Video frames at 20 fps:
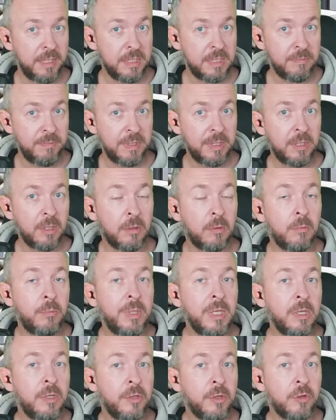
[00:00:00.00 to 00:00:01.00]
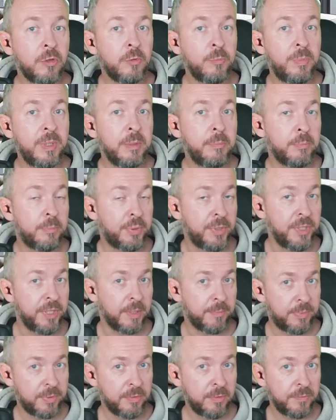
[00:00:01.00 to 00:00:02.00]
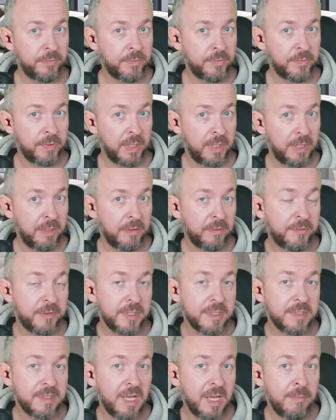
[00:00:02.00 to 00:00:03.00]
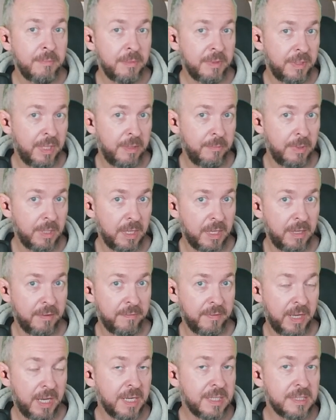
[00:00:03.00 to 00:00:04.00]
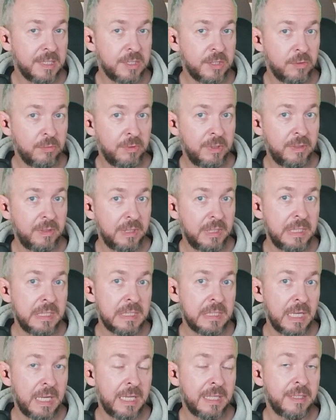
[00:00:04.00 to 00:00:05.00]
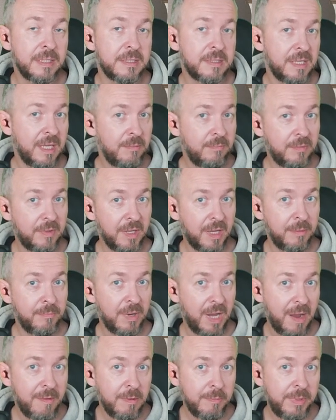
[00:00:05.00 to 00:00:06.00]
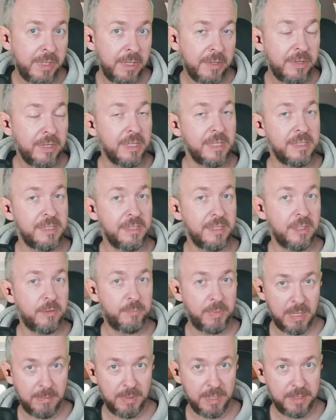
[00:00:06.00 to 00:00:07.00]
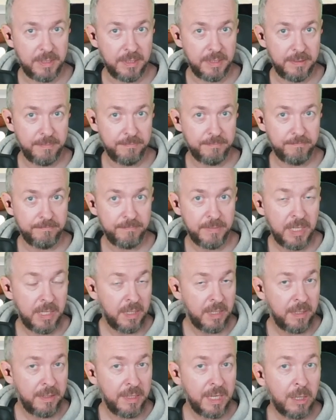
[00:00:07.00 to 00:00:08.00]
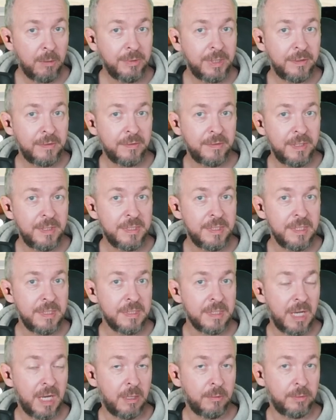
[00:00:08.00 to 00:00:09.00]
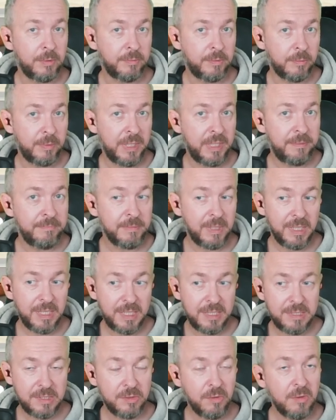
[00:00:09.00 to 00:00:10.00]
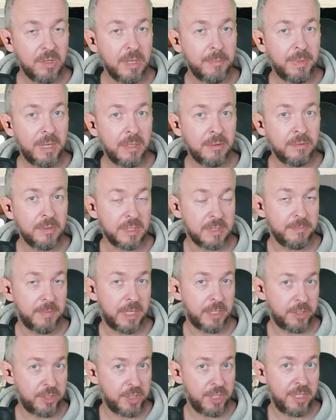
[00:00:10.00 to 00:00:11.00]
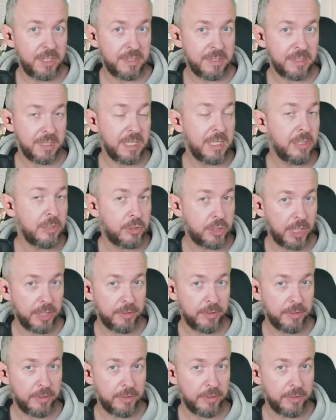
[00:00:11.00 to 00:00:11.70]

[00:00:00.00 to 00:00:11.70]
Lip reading: this video will not be pre-approved, and the first time they will have access to it is at the same time I will be releasing it publicly. Now that this is out of the way, let's talk about smart shades in